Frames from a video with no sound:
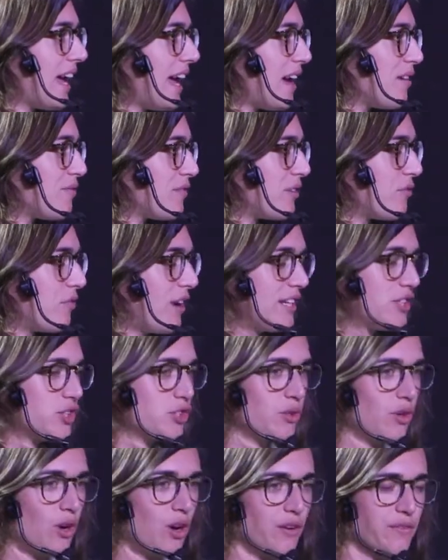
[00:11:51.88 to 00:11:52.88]
have a
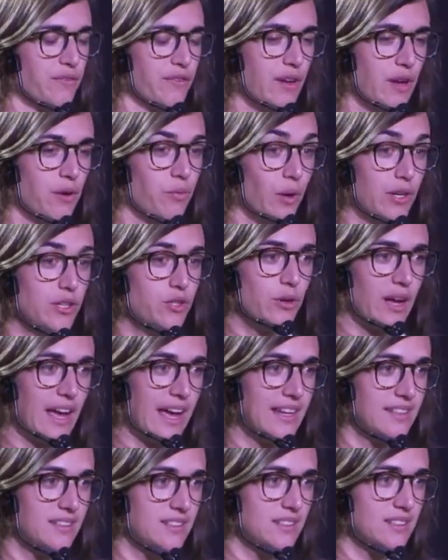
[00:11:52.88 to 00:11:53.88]
ratio of
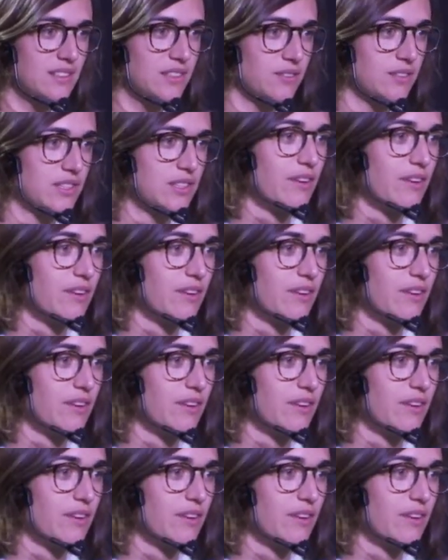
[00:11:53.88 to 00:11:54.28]
1:8